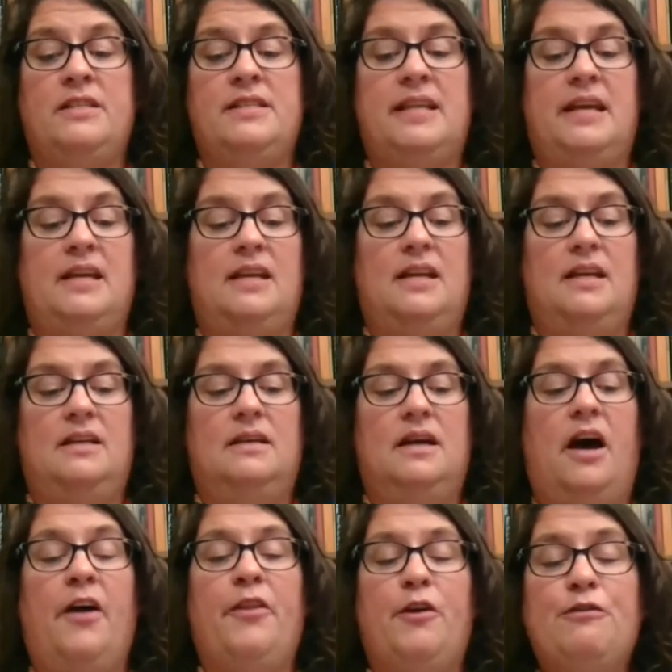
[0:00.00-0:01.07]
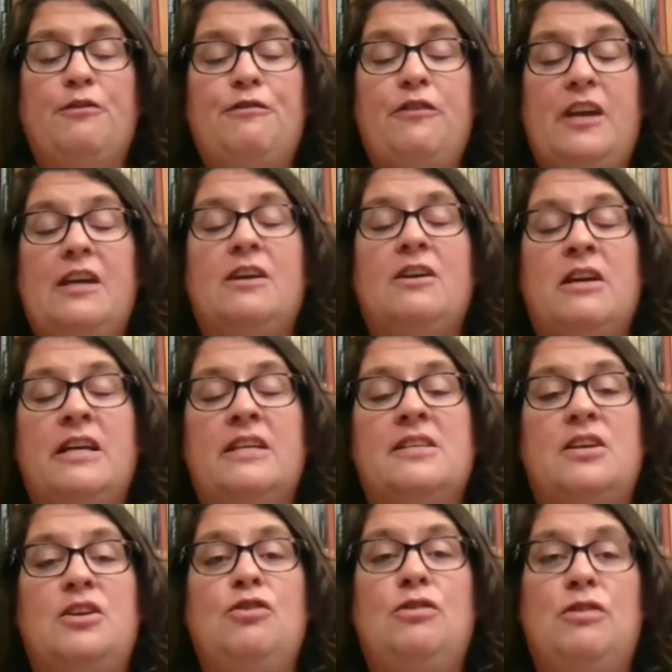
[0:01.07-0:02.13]
that although fear is a
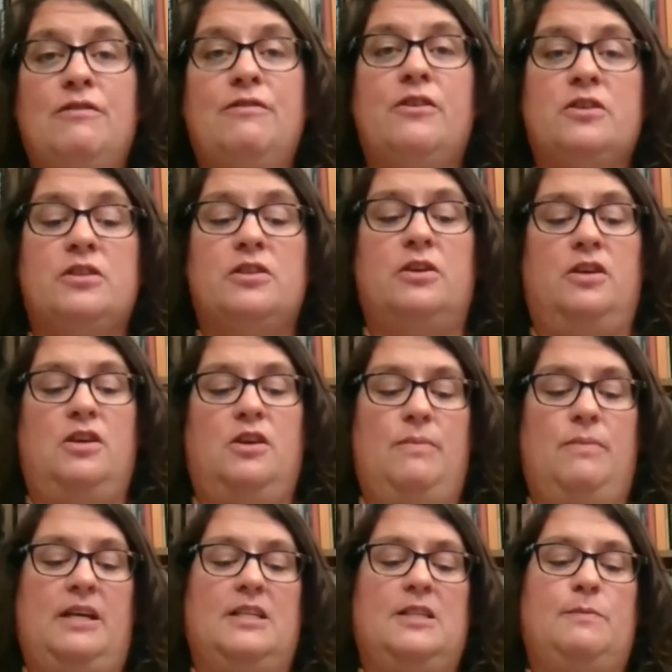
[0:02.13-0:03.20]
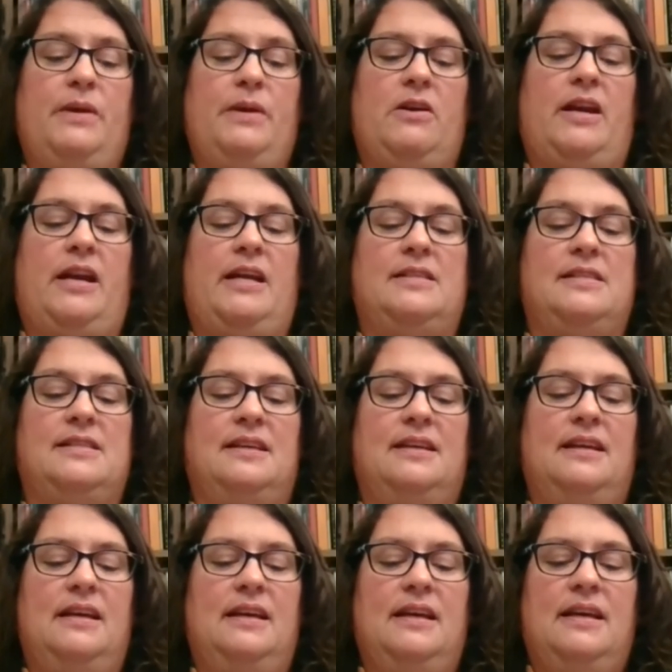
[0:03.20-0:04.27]
universal human experience,
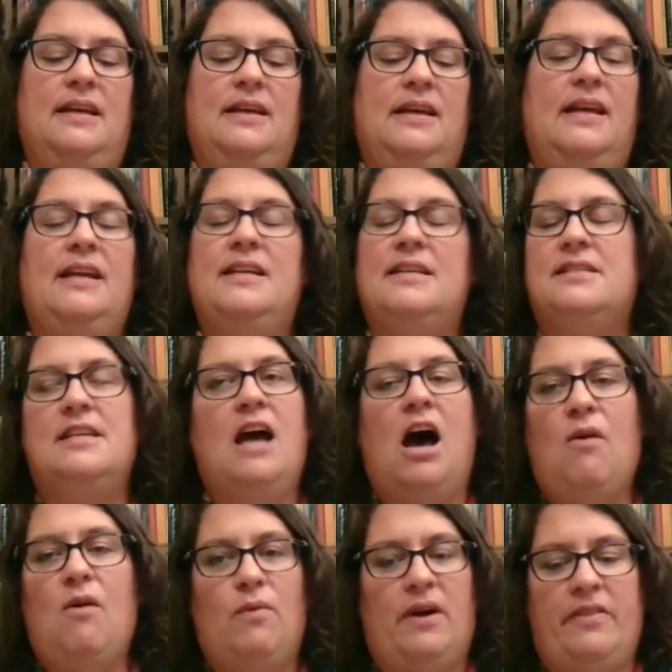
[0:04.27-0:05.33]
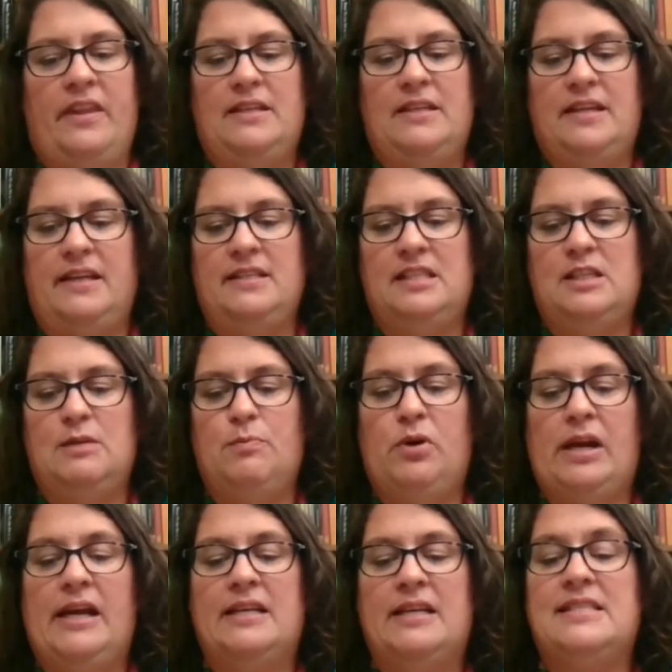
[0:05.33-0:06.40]
it is not one that tends to
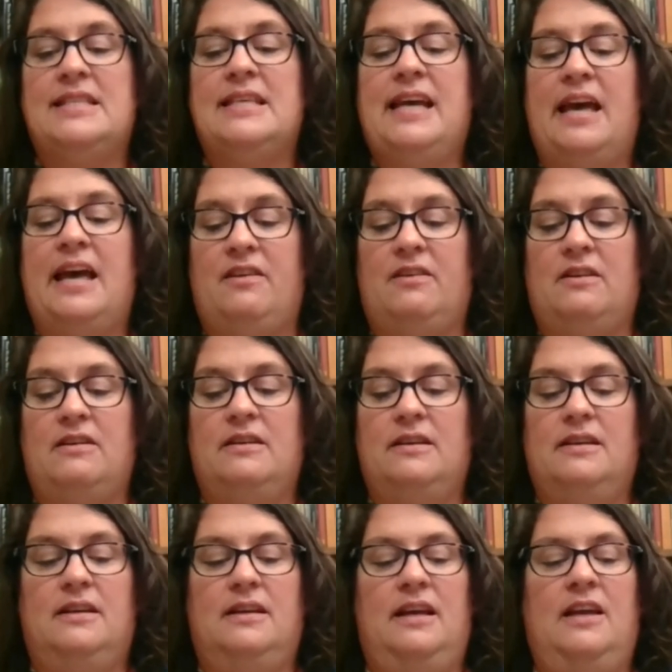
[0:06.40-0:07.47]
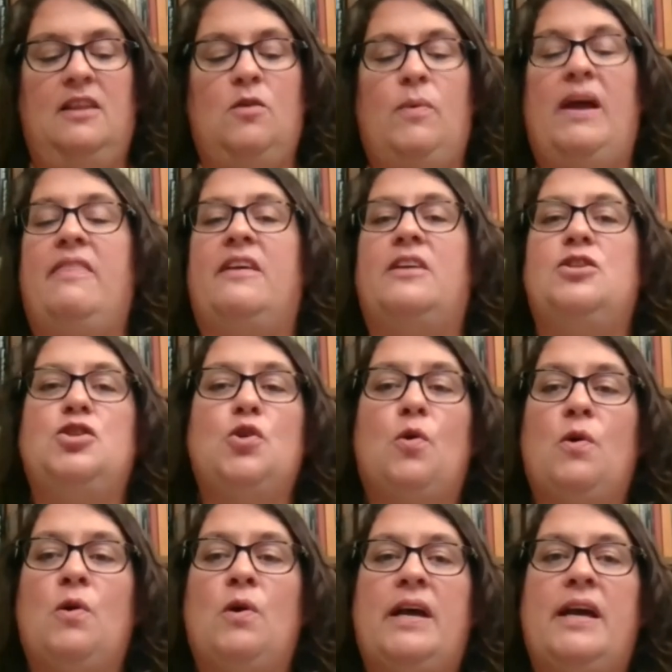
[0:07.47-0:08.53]
bring us together in the way that
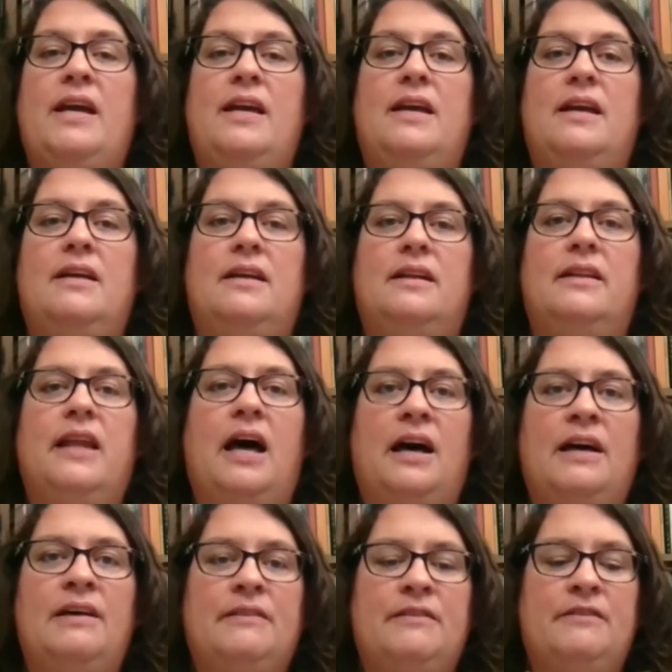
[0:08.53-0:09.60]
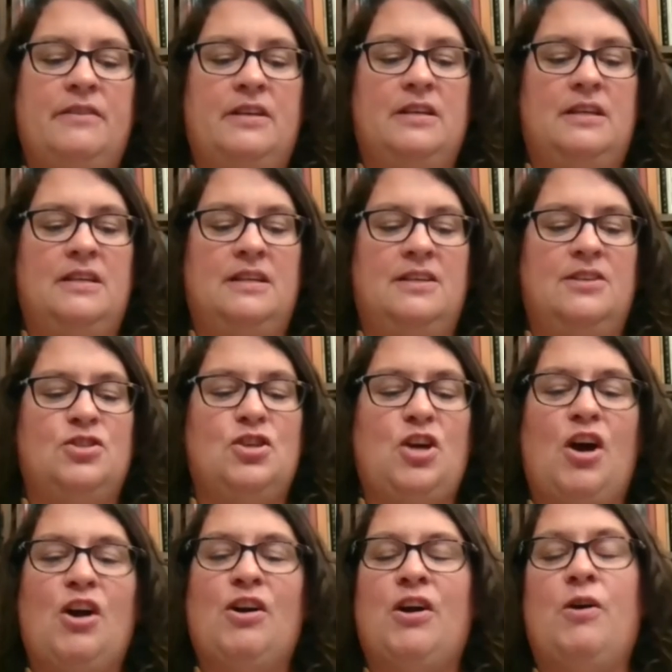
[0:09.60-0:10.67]
joy, love,
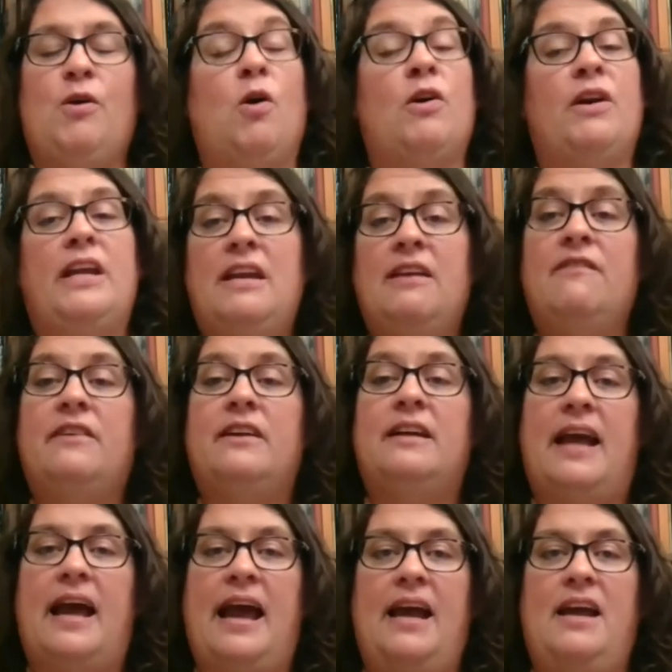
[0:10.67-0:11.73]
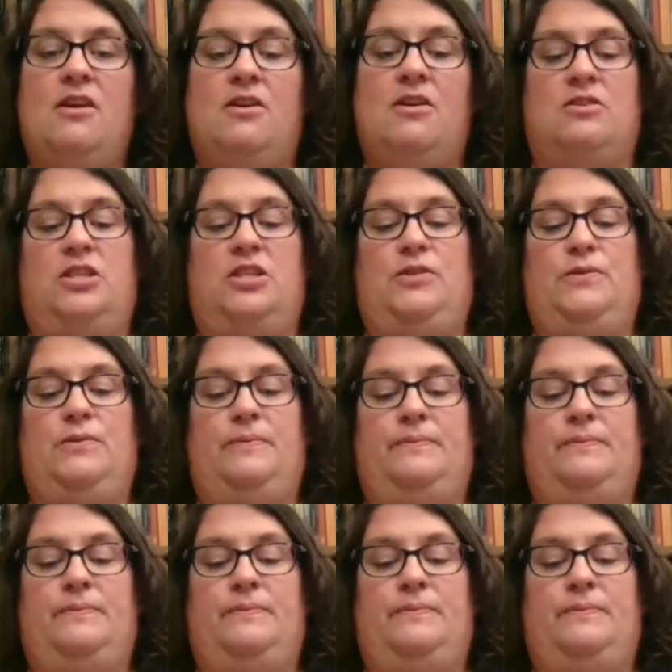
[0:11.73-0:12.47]
sorrow, or even anger do.